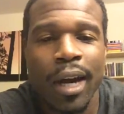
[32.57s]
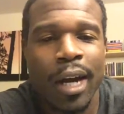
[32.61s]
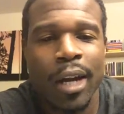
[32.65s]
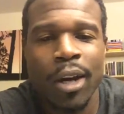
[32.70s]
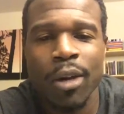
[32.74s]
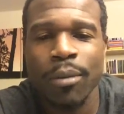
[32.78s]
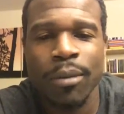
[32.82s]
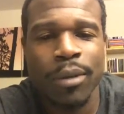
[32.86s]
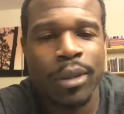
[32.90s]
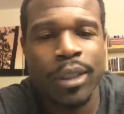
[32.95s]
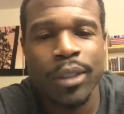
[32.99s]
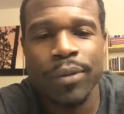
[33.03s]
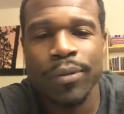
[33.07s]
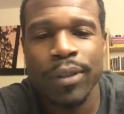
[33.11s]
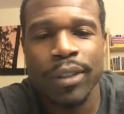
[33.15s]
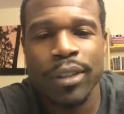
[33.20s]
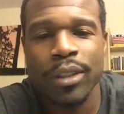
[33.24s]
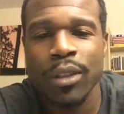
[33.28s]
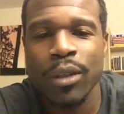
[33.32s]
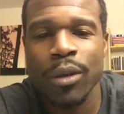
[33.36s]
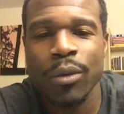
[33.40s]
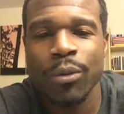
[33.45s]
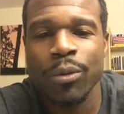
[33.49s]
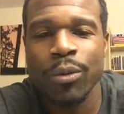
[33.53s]
I know most of
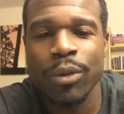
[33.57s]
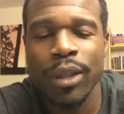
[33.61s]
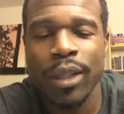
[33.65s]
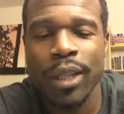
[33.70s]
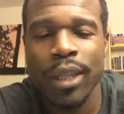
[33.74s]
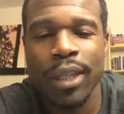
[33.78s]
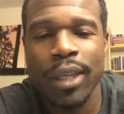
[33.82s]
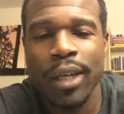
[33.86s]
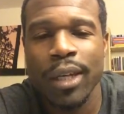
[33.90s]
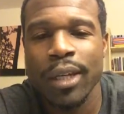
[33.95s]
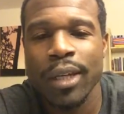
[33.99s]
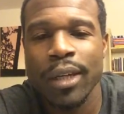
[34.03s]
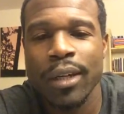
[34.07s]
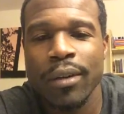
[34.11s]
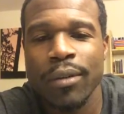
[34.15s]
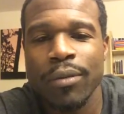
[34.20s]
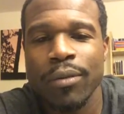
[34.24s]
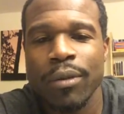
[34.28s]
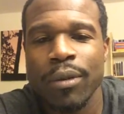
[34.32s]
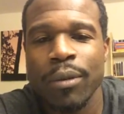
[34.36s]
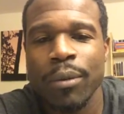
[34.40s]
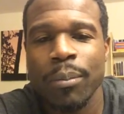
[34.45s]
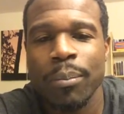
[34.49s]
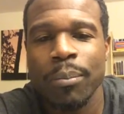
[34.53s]
us don't really think
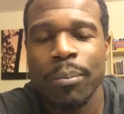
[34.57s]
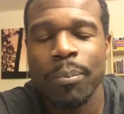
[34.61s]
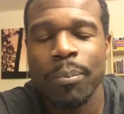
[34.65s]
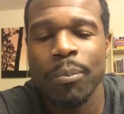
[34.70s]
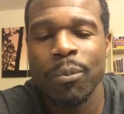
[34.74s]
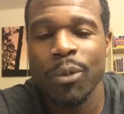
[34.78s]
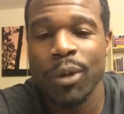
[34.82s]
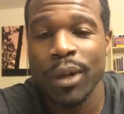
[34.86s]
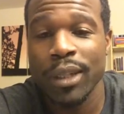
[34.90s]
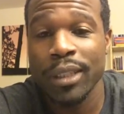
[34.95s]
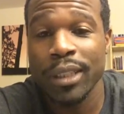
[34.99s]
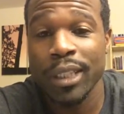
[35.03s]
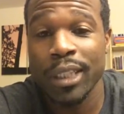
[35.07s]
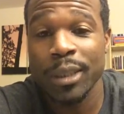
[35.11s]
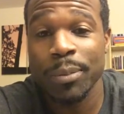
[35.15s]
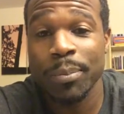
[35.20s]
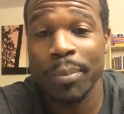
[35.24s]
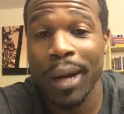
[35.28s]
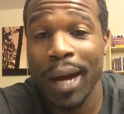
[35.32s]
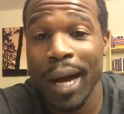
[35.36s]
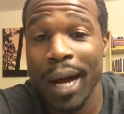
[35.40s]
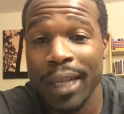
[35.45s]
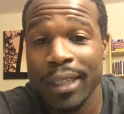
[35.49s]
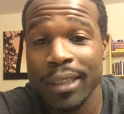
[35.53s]
of risk as
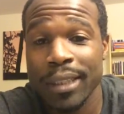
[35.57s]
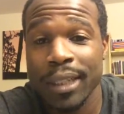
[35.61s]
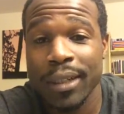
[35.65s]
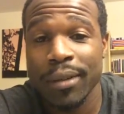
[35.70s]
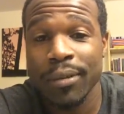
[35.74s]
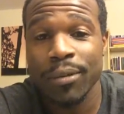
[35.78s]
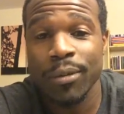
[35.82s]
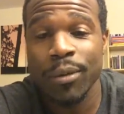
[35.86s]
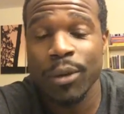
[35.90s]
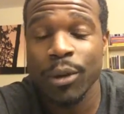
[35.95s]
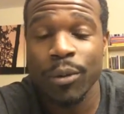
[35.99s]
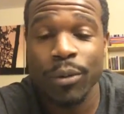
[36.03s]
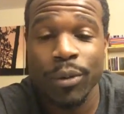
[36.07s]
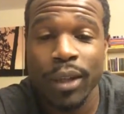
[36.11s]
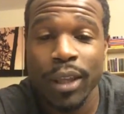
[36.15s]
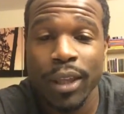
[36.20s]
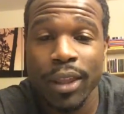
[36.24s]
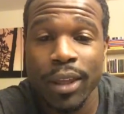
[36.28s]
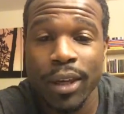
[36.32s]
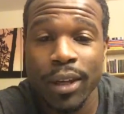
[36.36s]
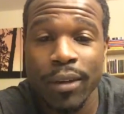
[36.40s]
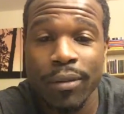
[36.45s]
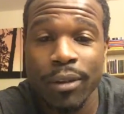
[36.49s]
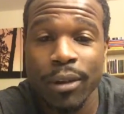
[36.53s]
positive. We don't
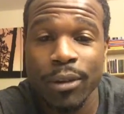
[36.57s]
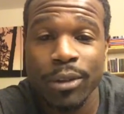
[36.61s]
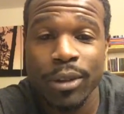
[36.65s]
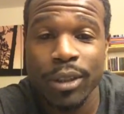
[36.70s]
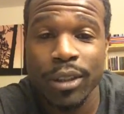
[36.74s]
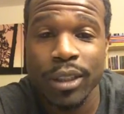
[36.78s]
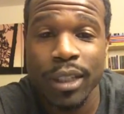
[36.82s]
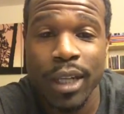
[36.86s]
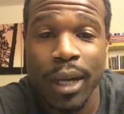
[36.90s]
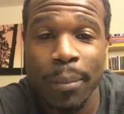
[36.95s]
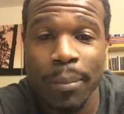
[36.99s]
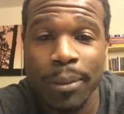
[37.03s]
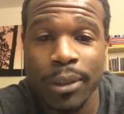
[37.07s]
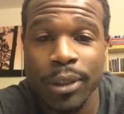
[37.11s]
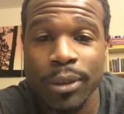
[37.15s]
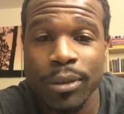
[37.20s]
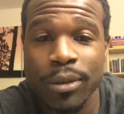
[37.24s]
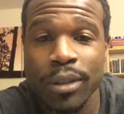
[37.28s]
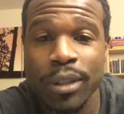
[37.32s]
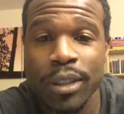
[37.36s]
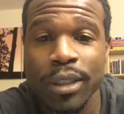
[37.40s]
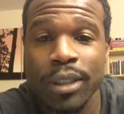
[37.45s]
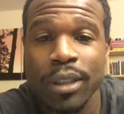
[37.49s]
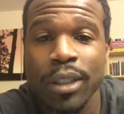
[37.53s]
really think of those as the
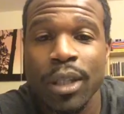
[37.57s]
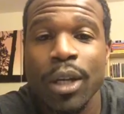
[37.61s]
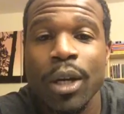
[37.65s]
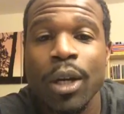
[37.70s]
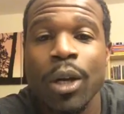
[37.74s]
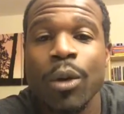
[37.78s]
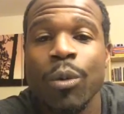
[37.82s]
opportunities.